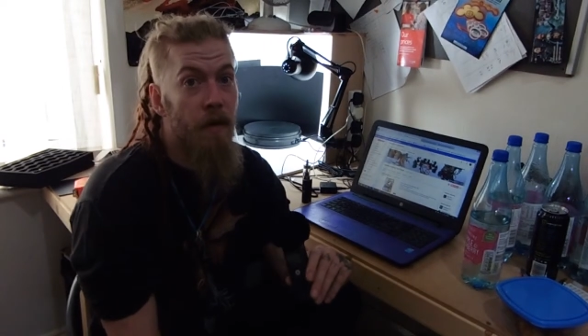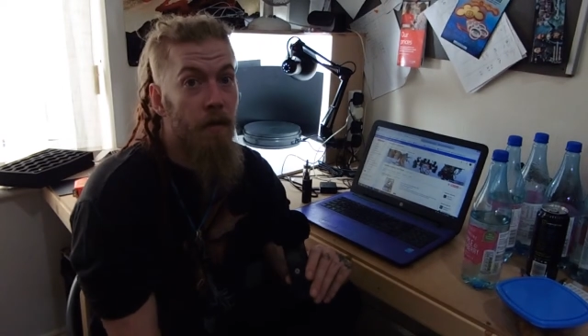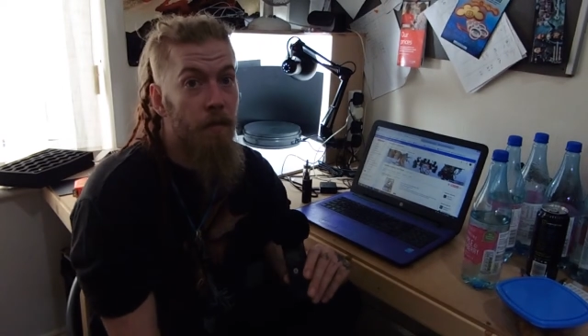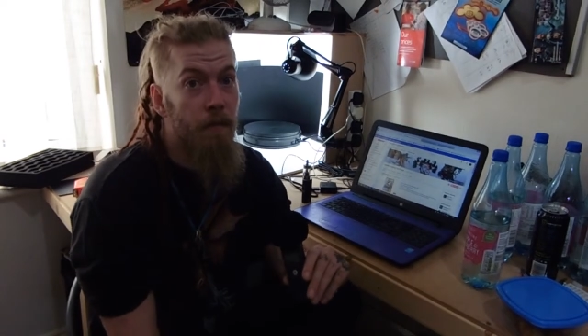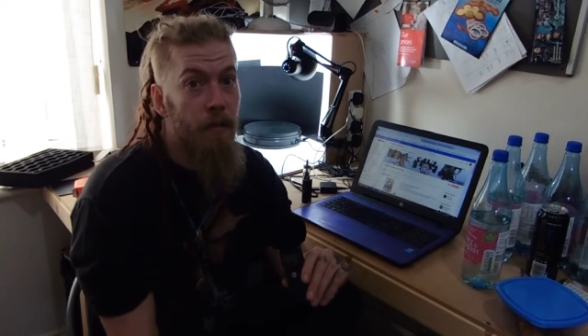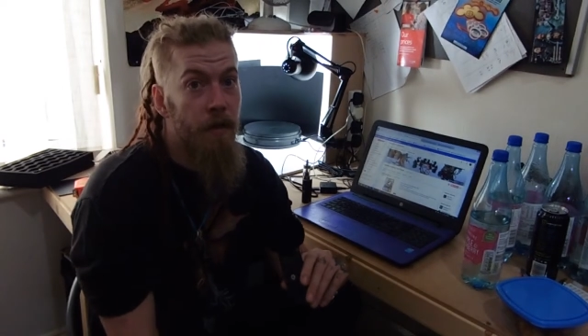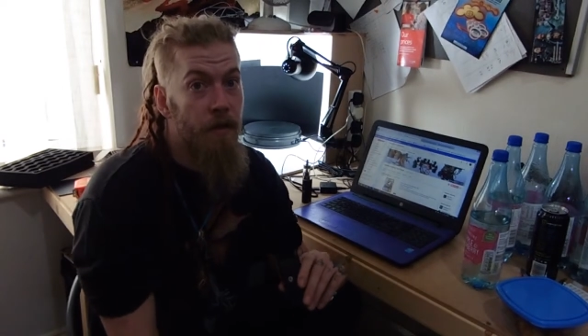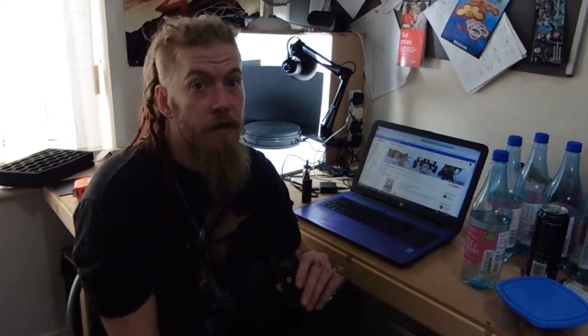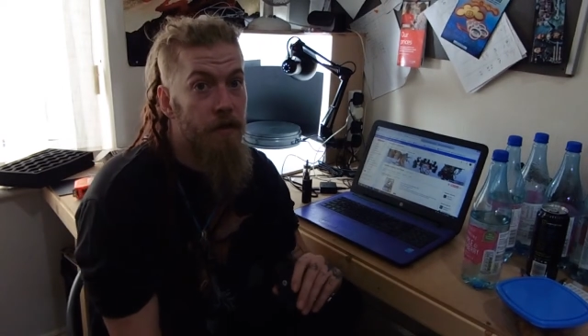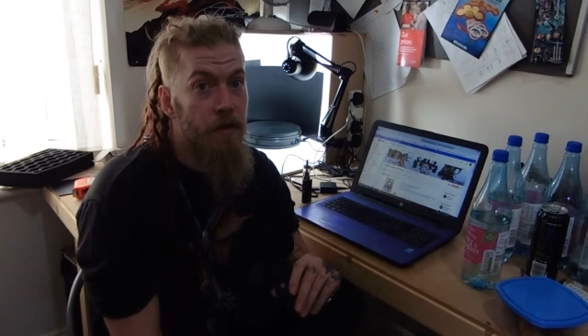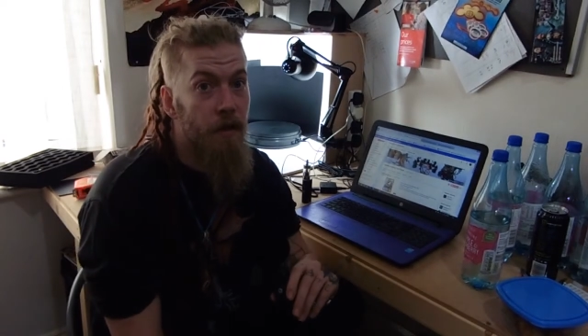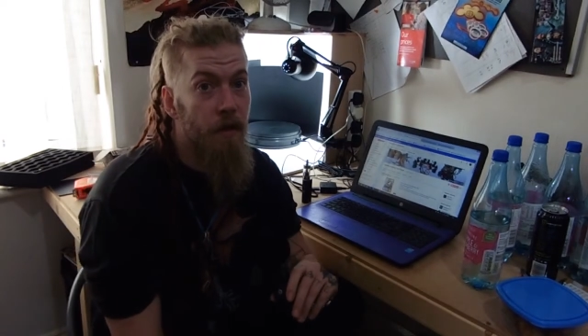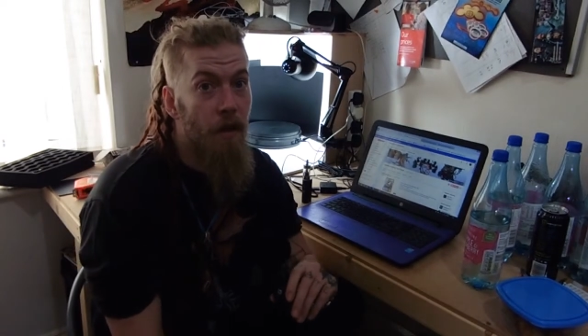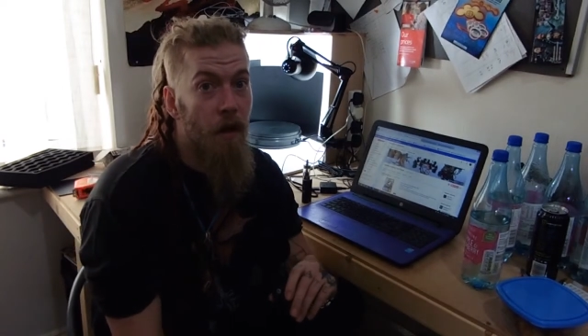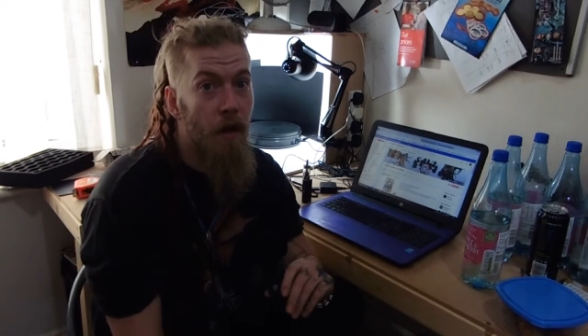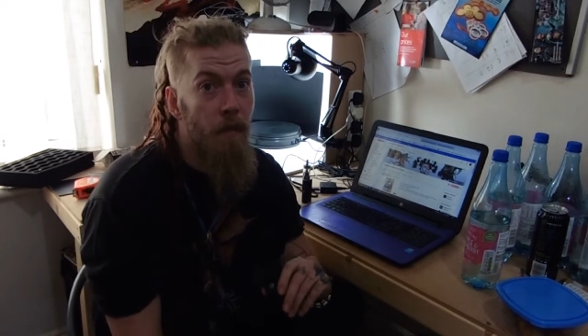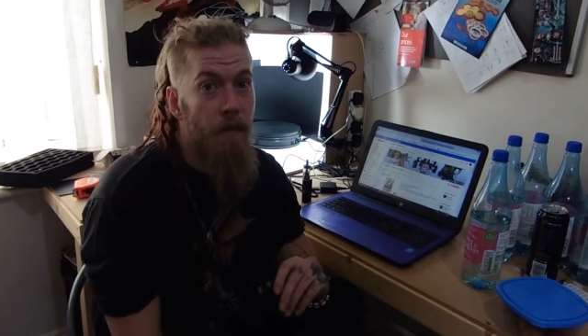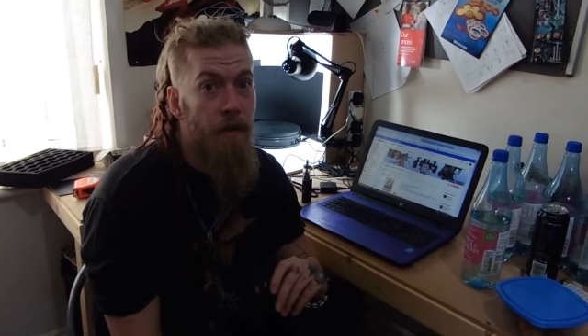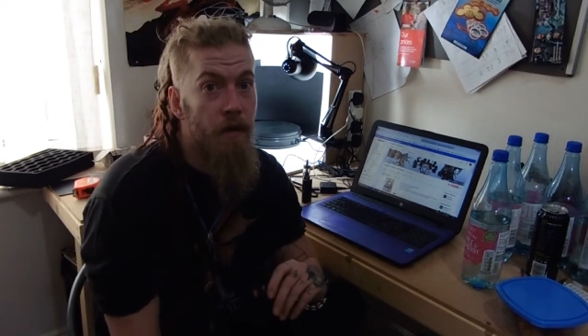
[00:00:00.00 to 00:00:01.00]
own
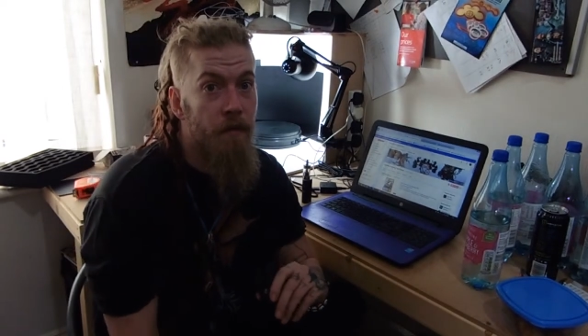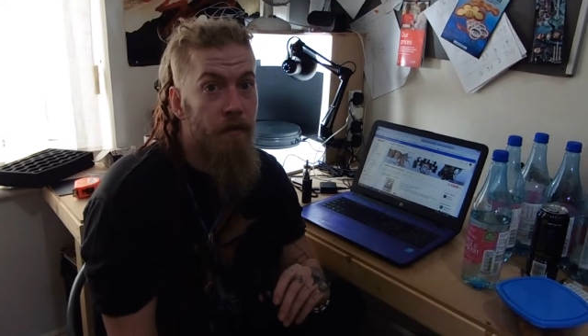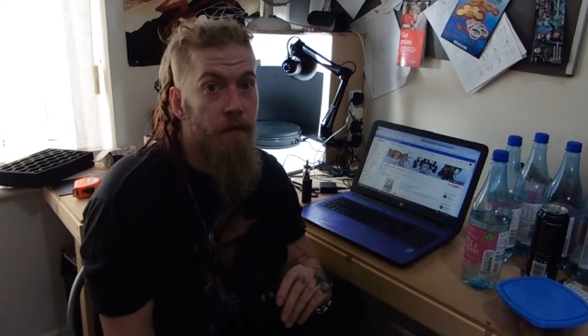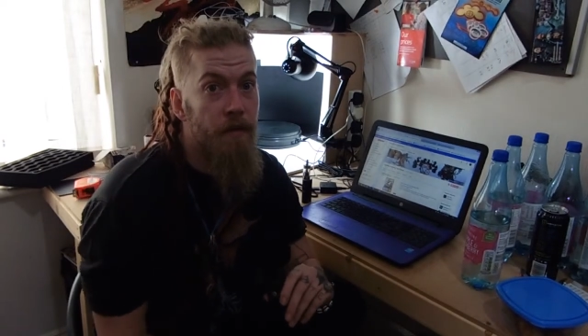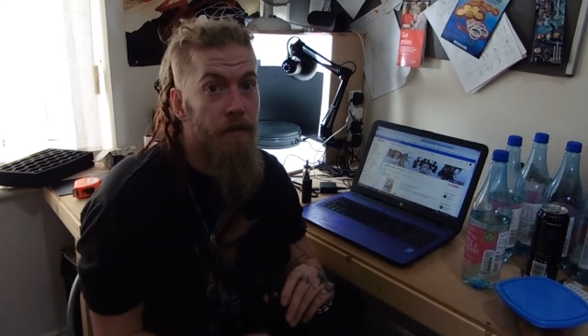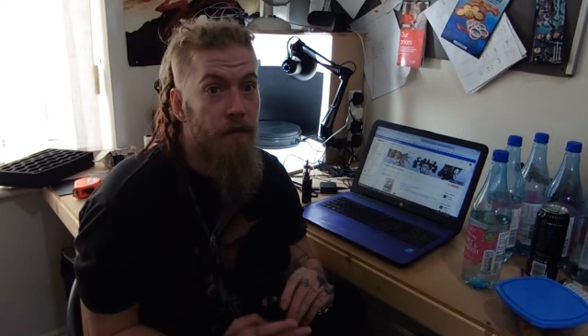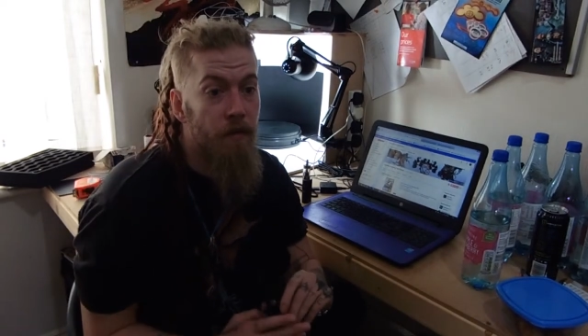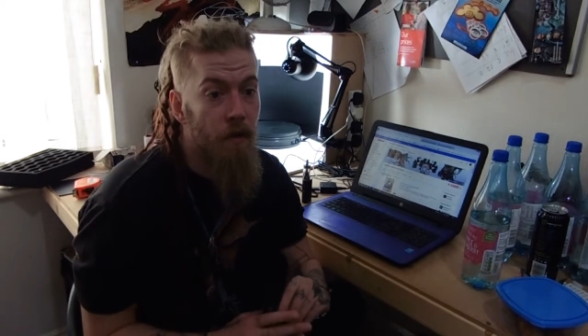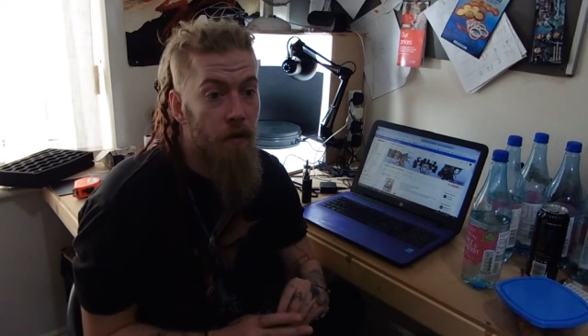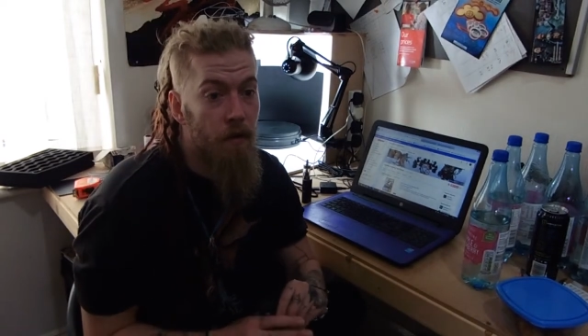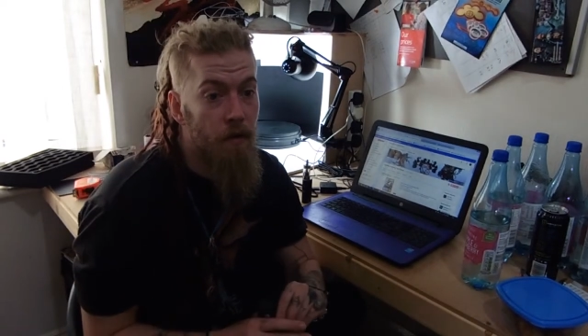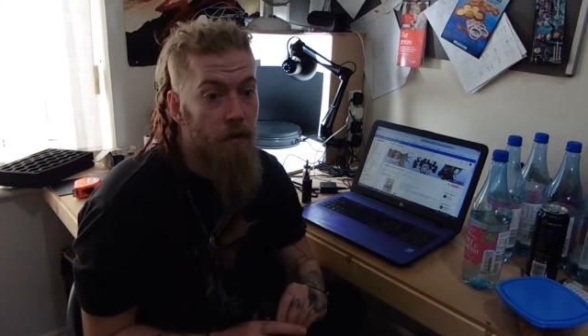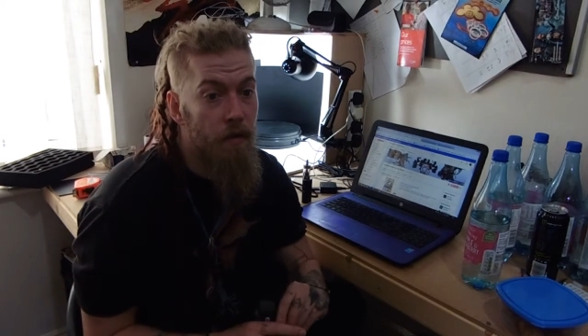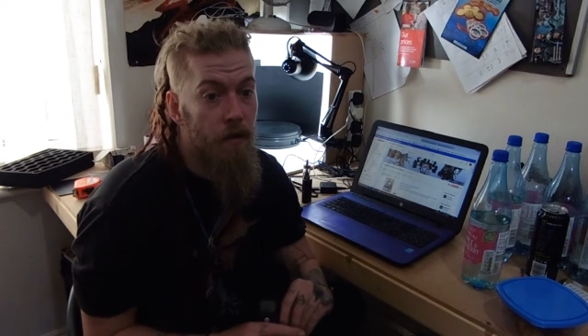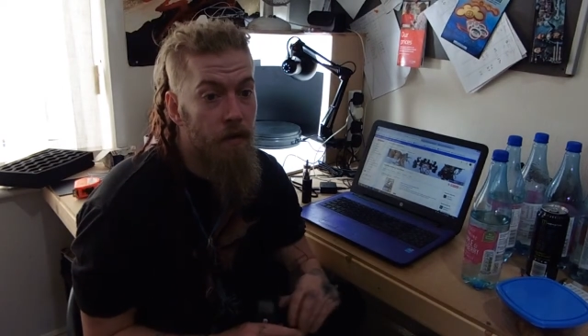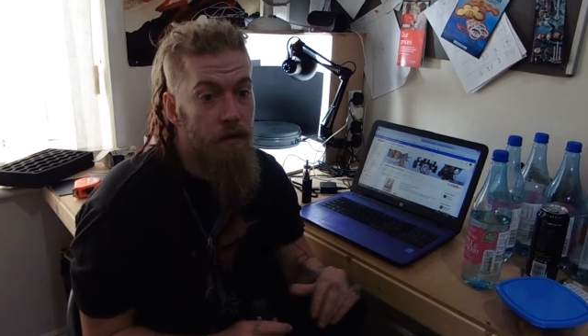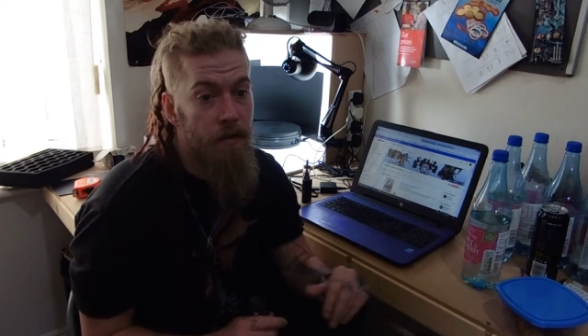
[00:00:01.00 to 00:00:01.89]
personal army on this vlog.